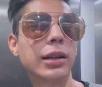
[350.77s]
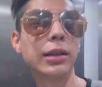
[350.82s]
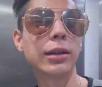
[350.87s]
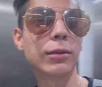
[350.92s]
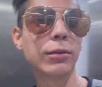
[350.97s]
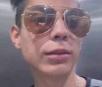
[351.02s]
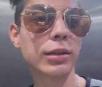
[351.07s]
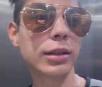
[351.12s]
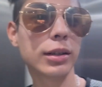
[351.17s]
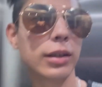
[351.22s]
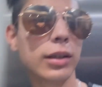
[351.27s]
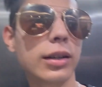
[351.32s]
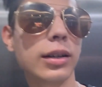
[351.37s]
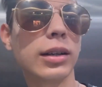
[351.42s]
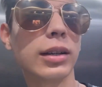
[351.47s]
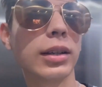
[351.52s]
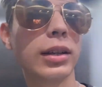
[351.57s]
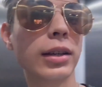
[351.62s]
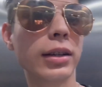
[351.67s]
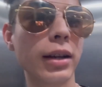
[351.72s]
We're
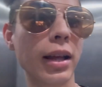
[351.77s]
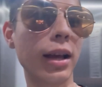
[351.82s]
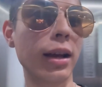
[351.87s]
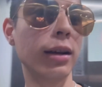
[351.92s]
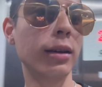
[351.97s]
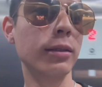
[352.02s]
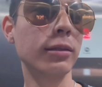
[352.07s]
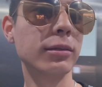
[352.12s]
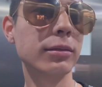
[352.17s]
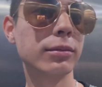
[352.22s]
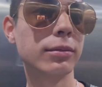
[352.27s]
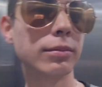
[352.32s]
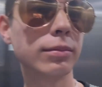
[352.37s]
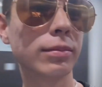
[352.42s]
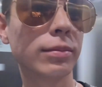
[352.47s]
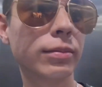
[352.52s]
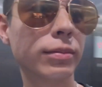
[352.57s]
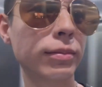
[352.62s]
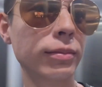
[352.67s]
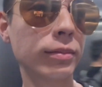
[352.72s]
here
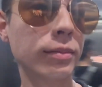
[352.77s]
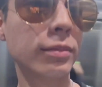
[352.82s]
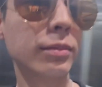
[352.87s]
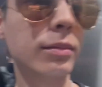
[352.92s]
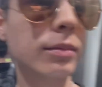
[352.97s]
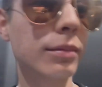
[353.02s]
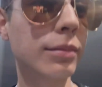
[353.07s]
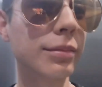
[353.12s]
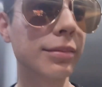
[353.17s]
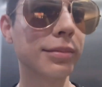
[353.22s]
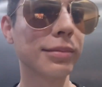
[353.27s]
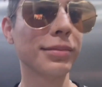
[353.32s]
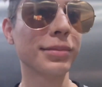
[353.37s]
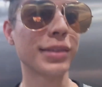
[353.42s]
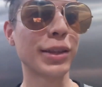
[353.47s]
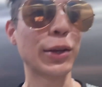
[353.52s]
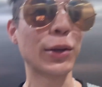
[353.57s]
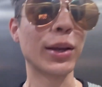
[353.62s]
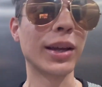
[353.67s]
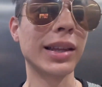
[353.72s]

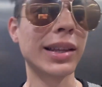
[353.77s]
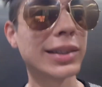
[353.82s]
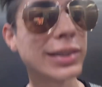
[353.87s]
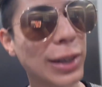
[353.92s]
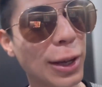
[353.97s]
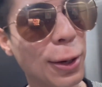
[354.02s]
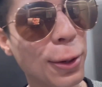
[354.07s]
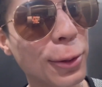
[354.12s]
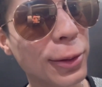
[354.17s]
now. Okay, let's go.